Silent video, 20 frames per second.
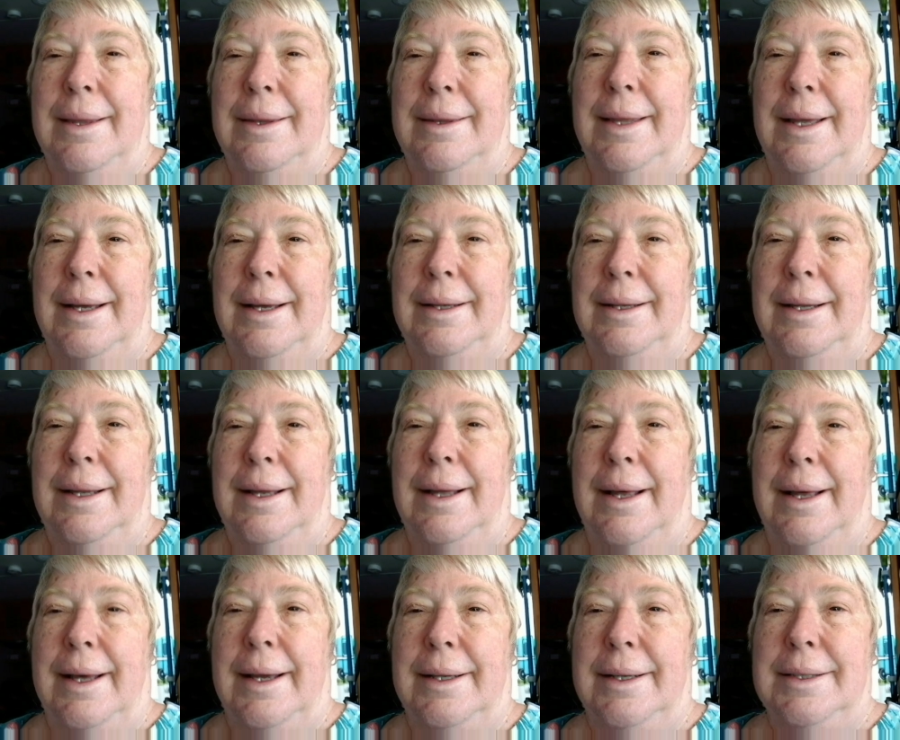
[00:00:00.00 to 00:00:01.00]
Then
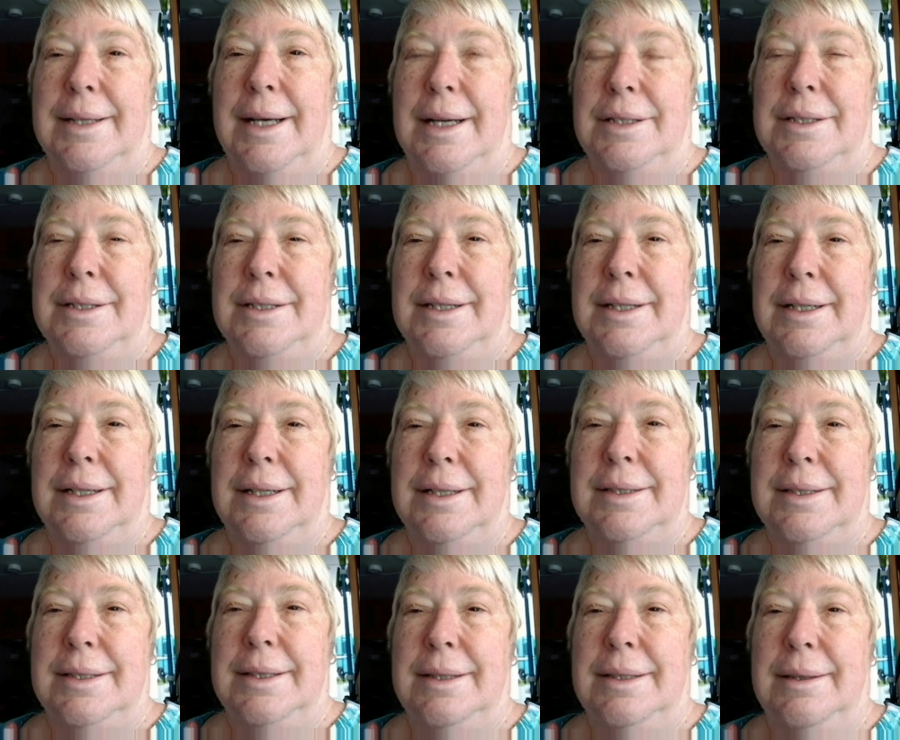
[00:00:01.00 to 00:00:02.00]
I touch
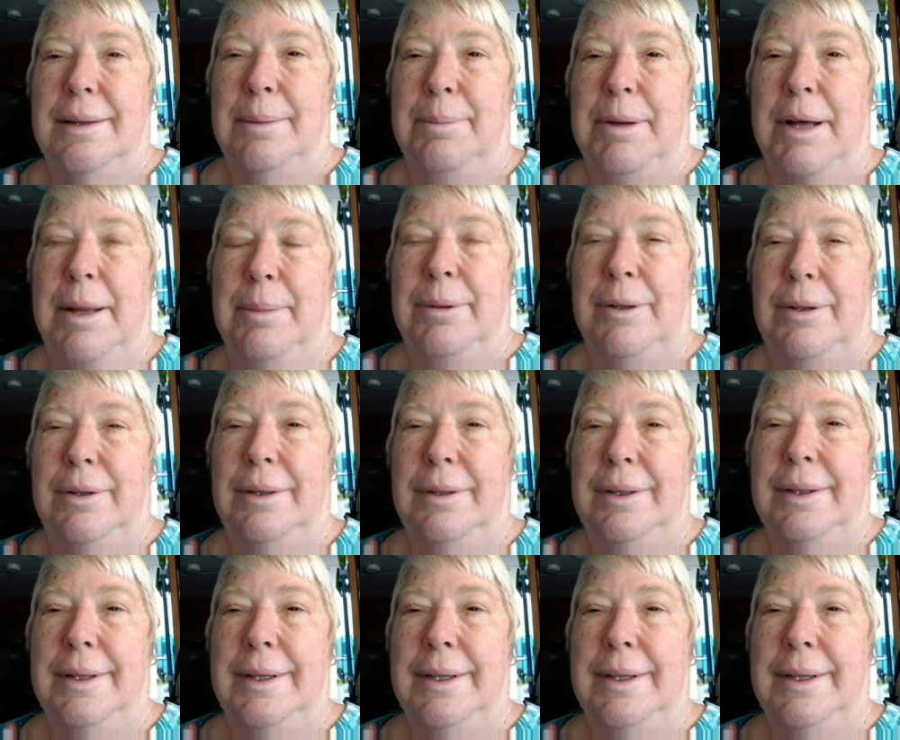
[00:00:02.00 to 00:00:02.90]
the bubble,